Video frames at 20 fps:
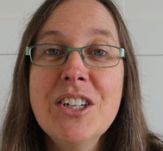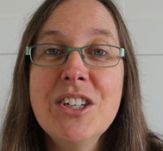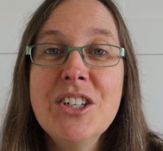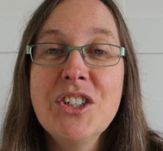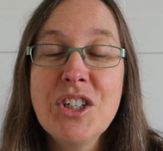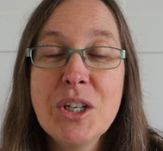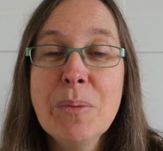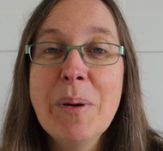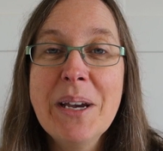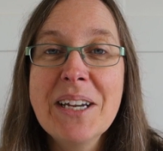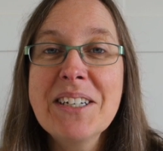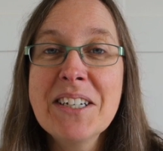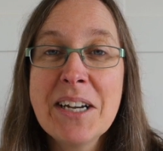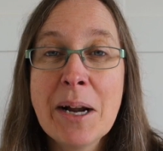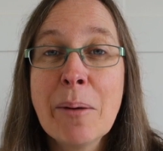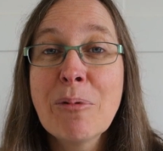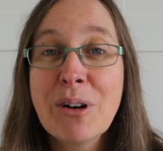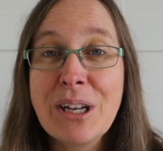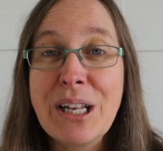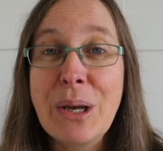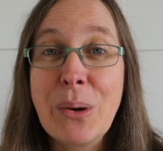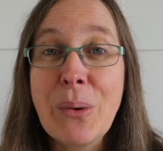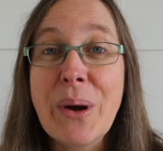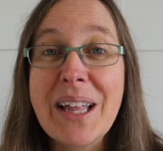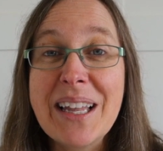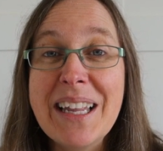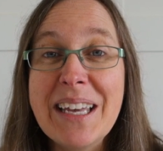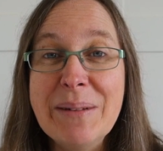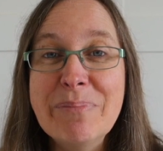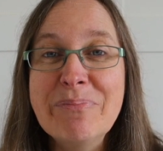she picked it up really
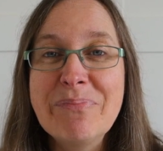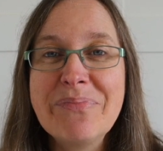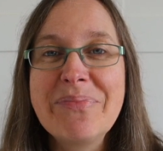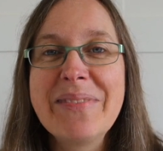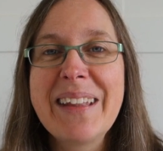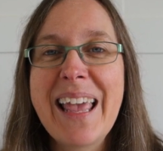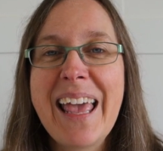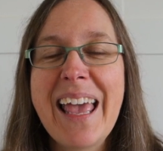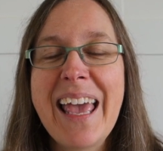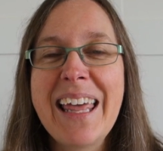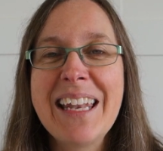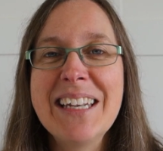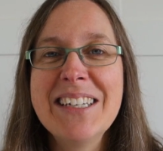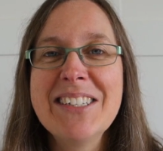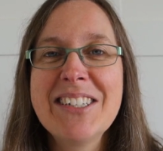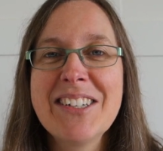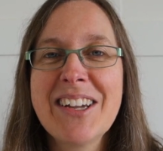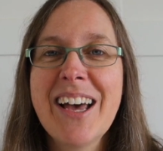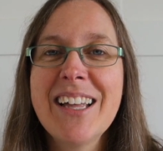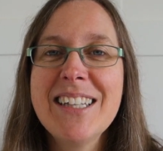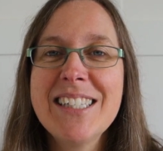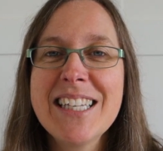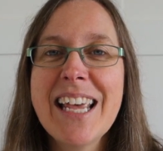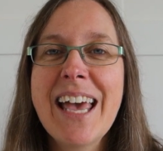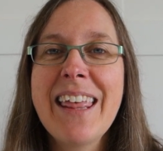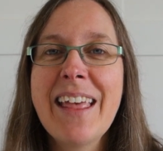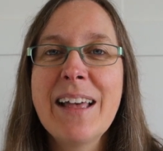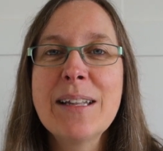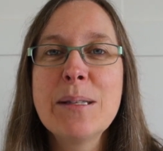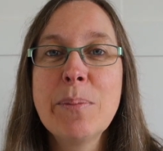quickly. And I'd
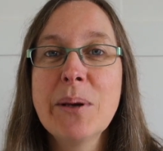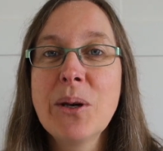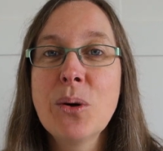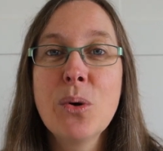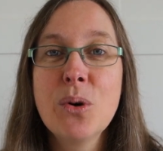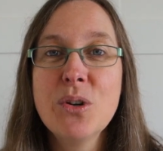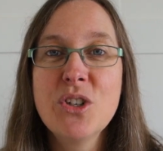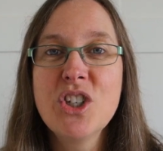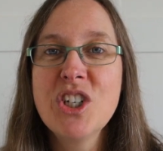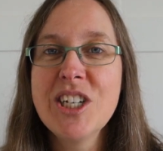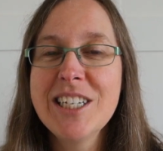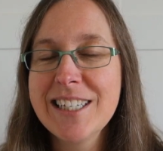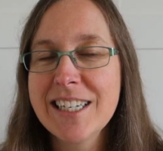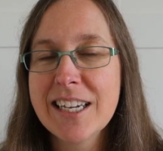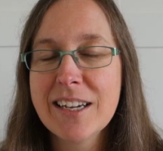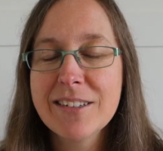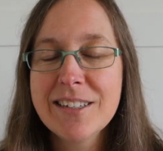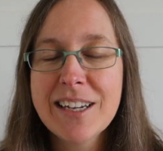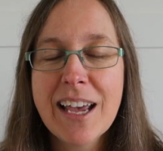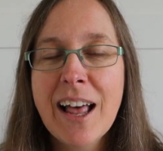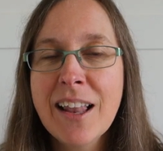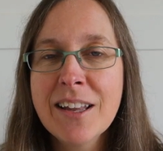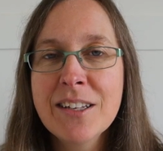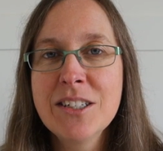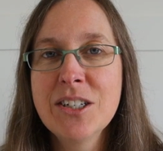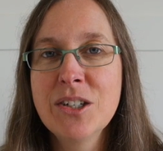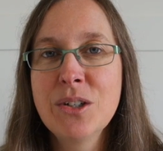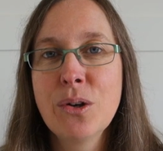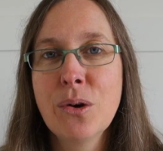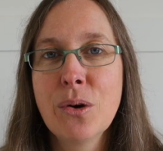say that's because she's a
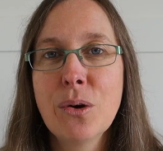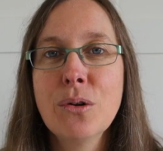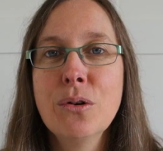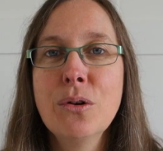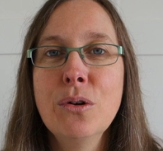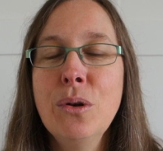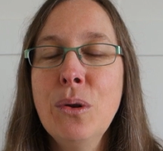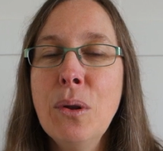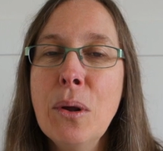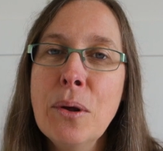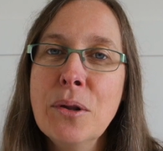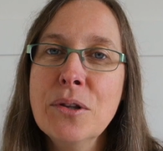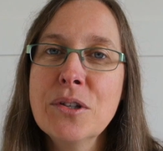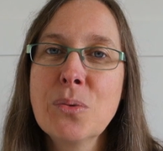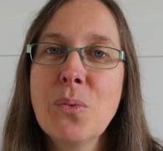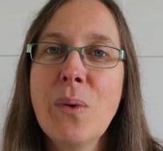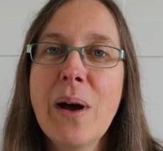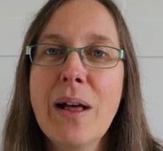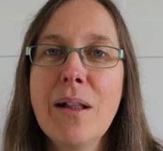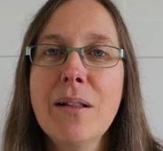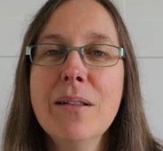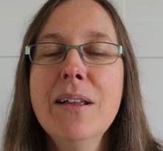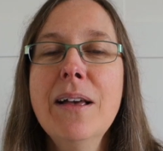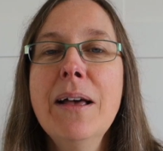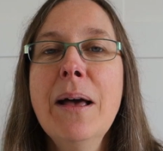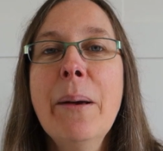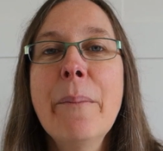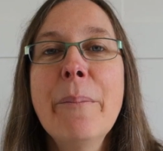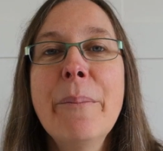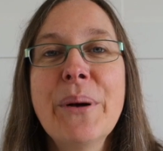talented girl who learns well,
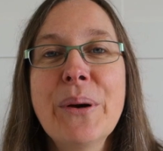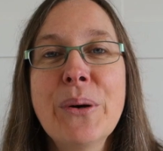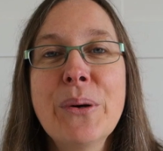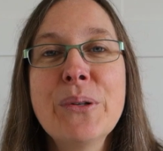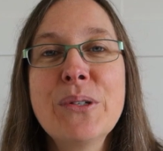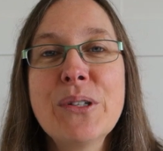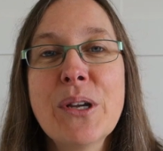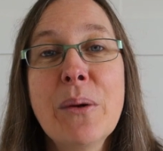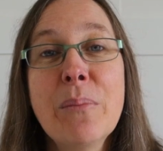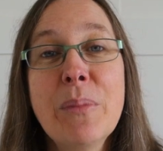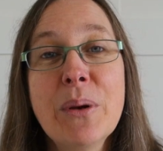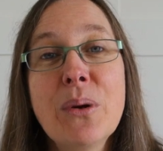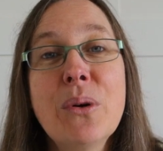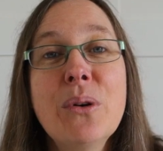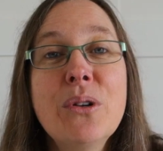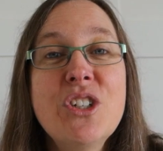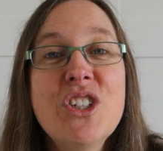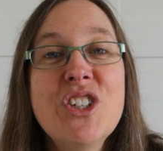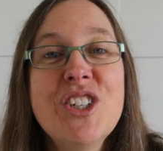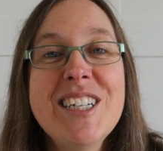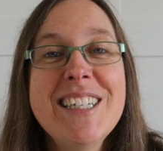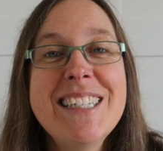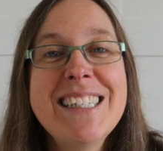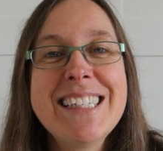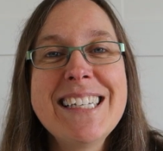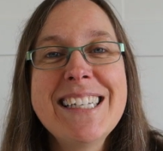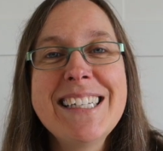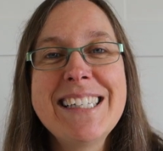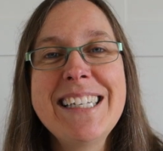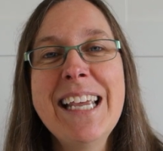but also because she's
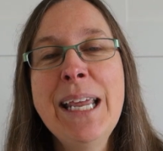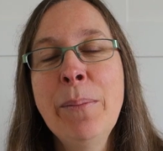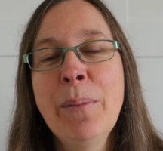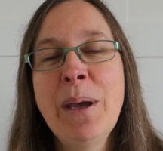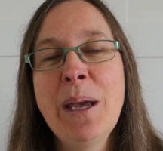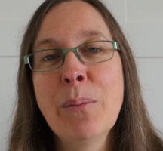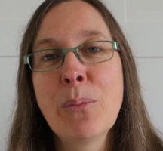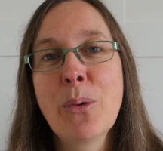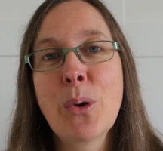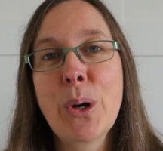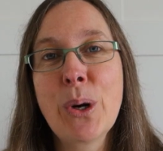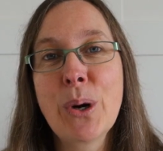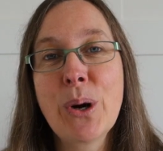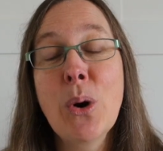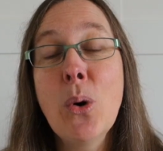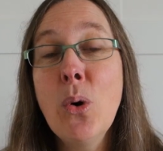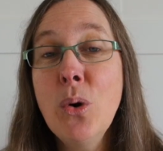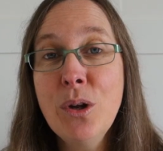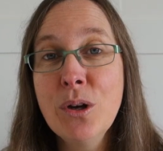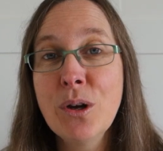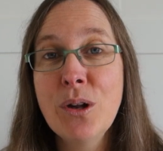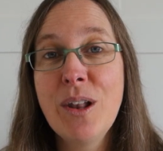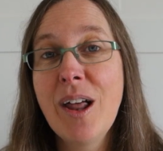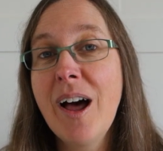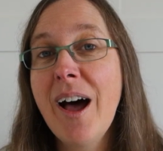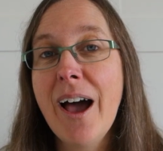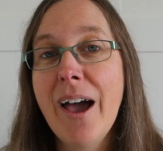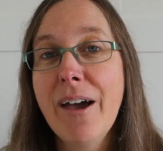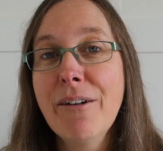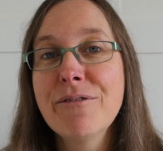seen me embroidering all her
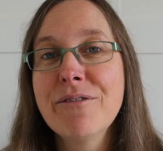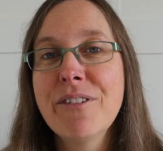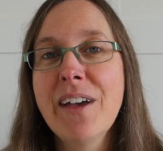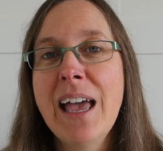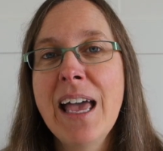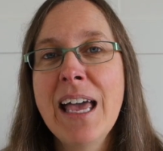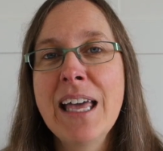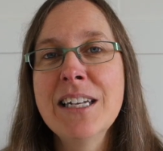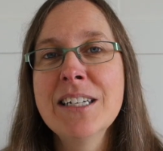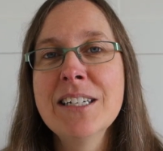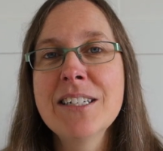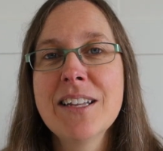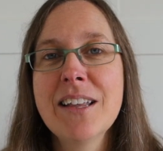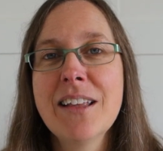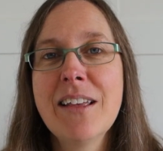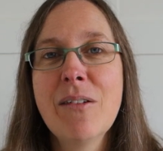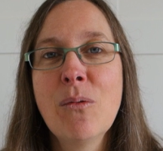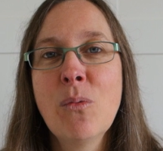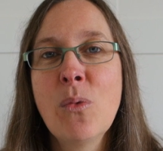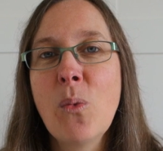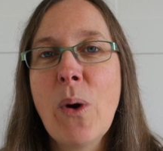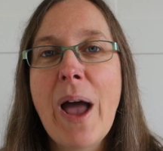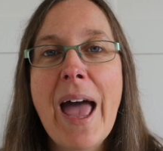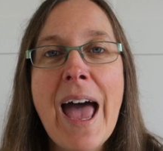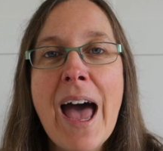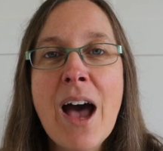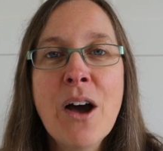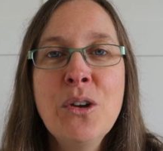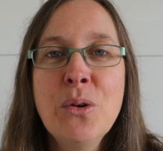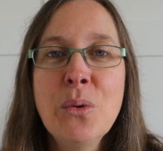life, and
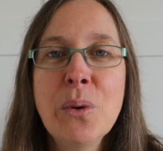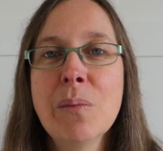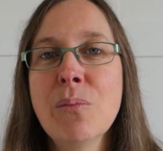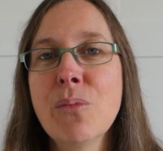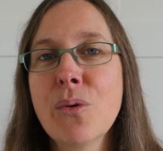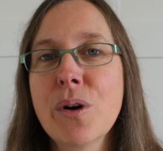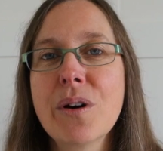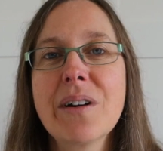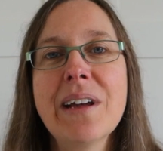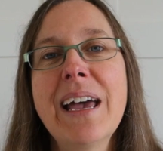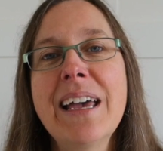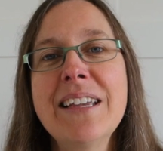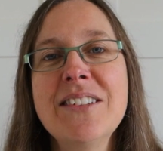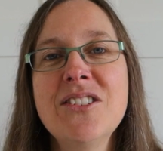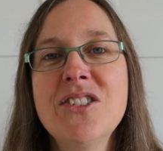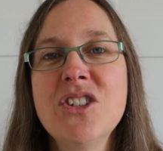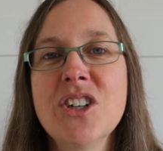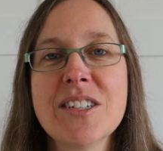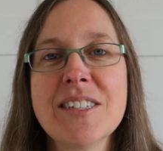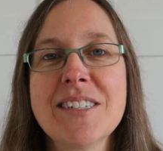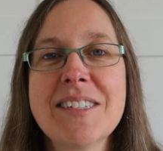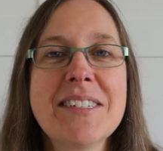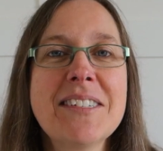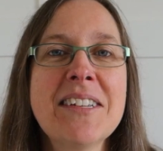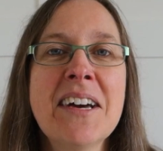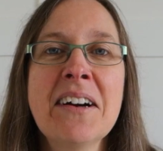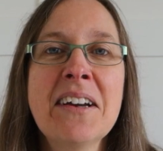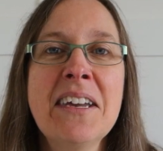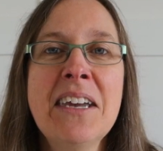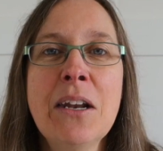how you embroider has just
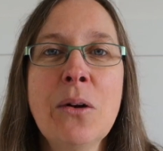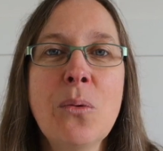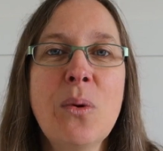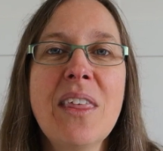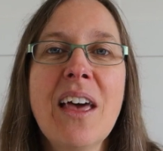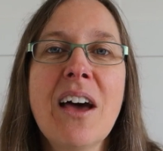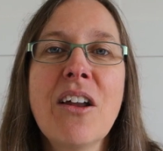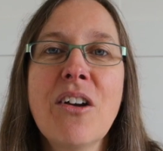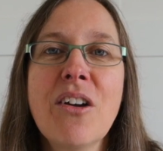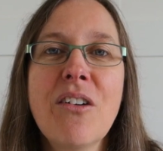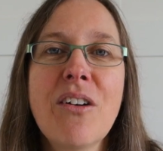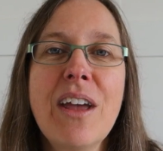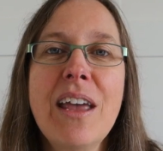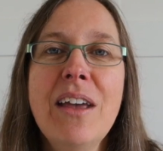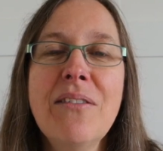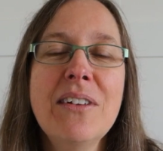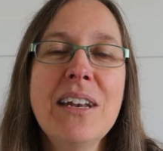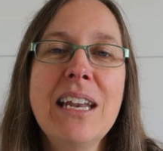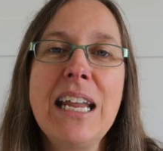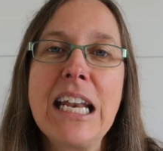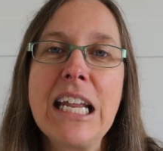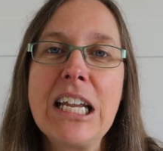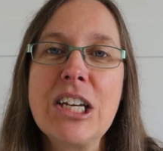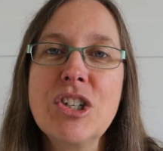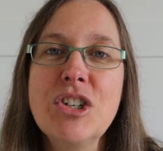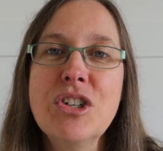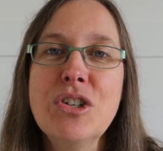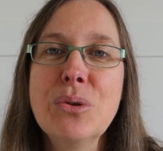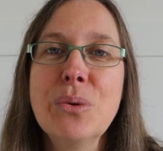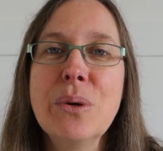sunk in without her even needing
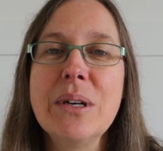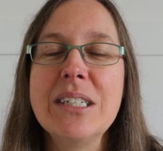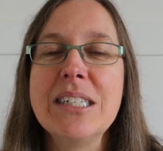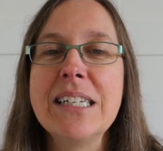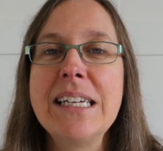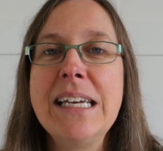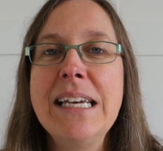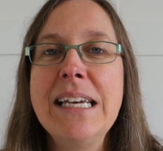to do it.